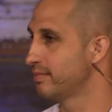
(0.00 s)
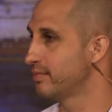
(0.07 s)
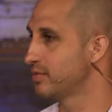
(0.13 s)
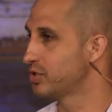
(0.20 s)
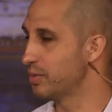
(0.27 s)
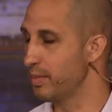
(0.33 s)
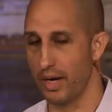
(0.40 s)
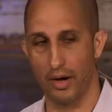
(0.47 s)

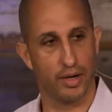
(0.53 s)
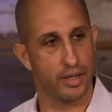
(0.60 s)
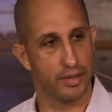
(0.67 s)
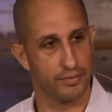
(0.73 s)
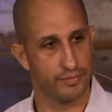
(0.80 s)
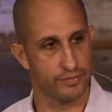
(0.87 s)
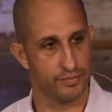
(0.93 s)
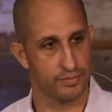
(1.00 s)
Samaria.
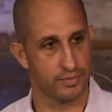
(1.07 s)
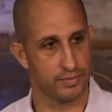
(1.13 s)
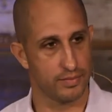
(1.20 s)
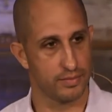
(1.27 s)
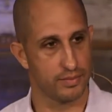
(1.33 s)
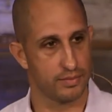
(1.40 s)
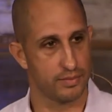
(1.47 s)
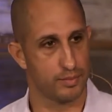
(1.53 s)

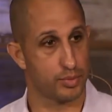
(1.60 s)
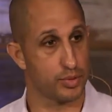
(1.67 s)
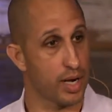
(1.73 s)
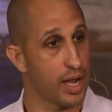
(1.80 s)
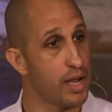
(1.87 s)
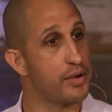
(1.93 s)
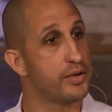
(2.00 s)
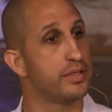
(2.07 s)

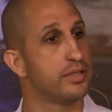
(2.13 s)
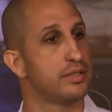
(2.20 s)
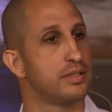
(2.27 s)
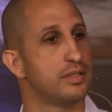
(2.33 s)
Proud.